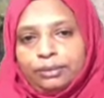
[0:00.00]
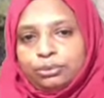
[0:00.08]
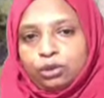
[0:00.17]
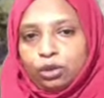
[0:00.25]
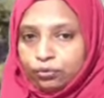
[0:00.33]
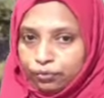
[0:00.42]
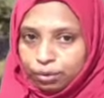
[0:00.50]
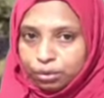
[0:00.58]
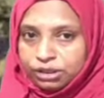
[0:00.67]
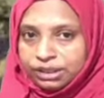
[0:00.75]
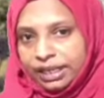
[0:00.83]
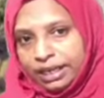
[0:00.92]
types of
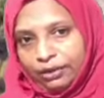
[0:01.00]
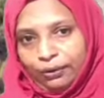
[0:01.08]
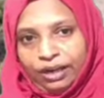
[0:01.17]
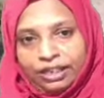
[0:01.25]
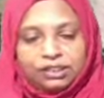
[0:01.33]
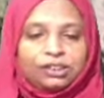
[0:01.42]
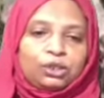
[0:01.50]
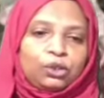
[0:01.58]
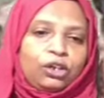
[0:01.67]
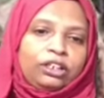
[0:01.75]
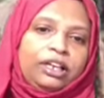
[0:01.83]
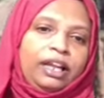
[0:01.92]
rules and regulations
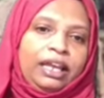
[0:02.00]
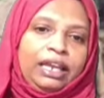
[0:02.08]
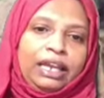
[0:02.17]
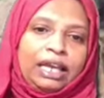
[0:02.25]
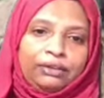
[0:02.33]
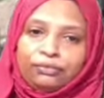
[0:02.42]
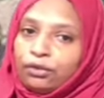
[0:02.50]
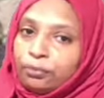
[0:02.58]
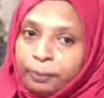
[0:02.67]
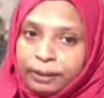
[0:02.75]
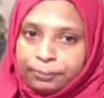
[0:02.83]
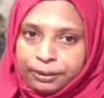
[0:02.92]
on the daily life
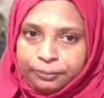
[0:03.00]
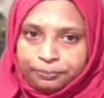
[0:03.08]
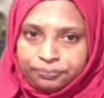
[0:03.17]
of people.